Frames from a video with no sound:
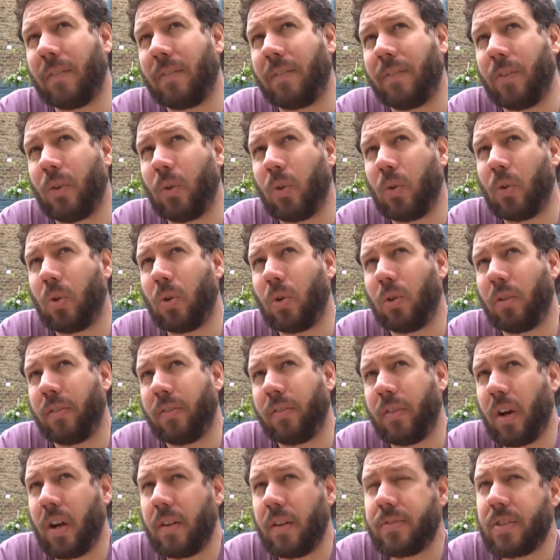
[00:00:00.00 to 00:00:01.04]
4 or
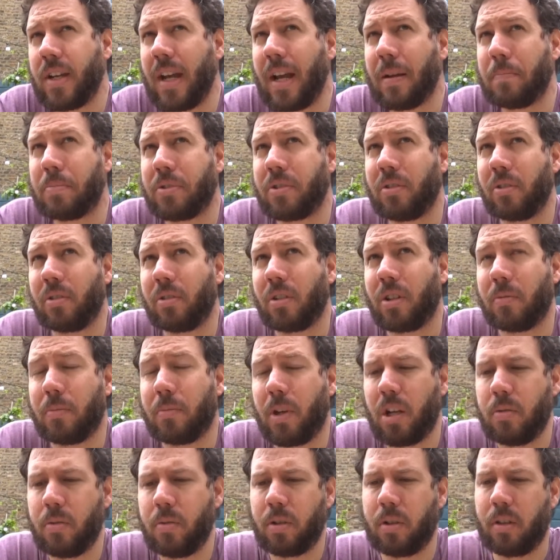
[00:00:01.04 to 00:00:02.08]
5 taps on at the
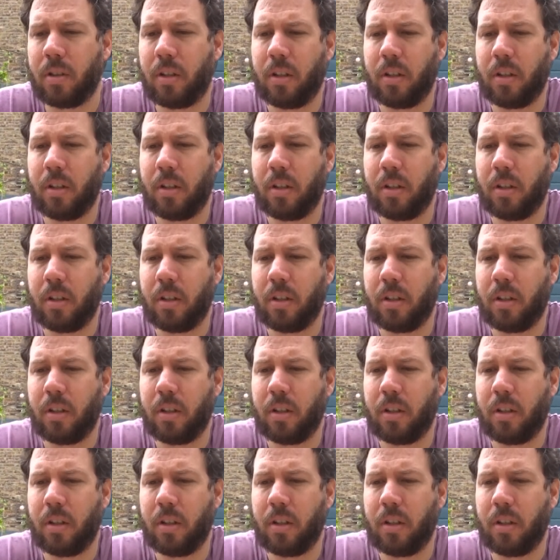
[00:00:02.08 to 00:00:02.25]
moment,